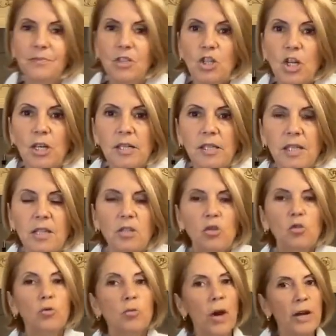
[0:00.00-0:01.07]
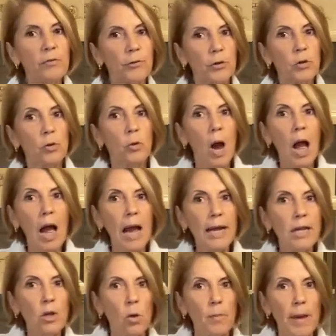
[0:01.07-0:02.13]
Chia seeds, great for you, high
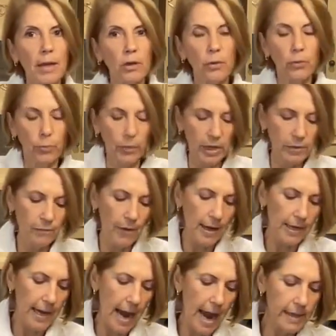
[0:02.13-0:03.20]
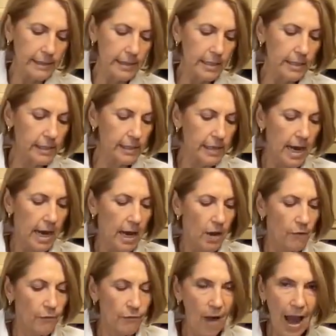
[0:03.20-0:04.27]
in omega-3 fatty acids,
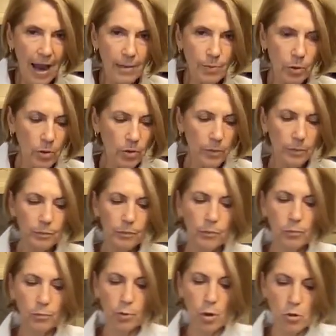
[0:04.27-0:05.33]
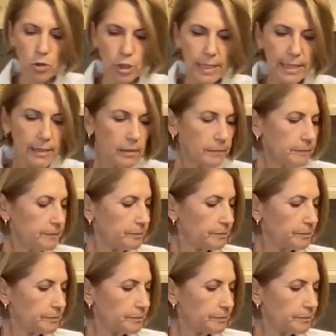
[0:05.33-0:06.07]
fiber, protein,